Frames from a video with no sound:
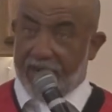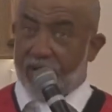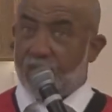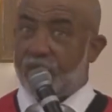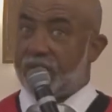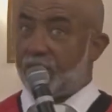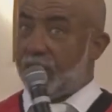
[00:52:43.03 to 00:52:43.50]

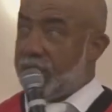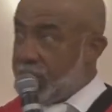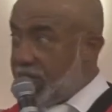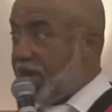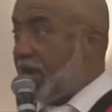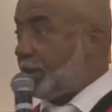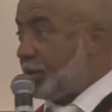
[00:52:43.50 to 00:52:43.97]
which we
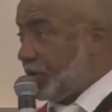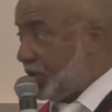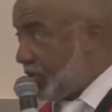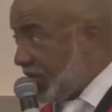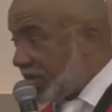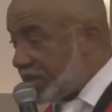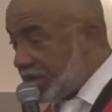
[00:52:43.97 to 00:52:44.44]
will have to
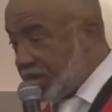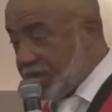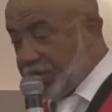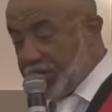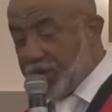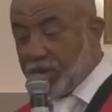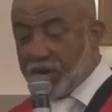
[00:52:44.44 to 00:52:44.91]
address in
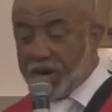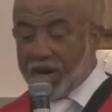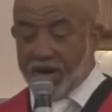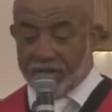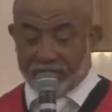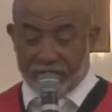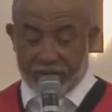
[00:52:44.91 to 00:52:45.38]
the general
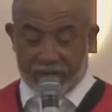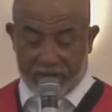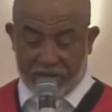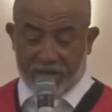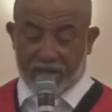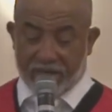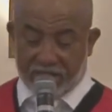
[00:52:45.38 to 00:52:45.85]
conference
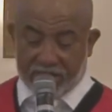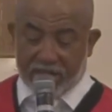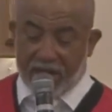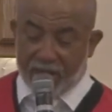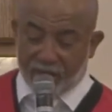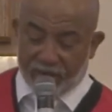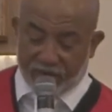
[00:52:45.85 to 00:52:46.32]
in this
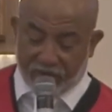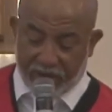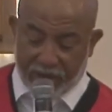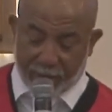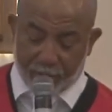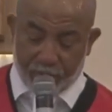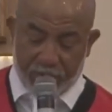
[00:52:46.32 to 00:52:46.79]
type of
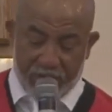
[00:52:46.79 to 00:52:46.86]
thing.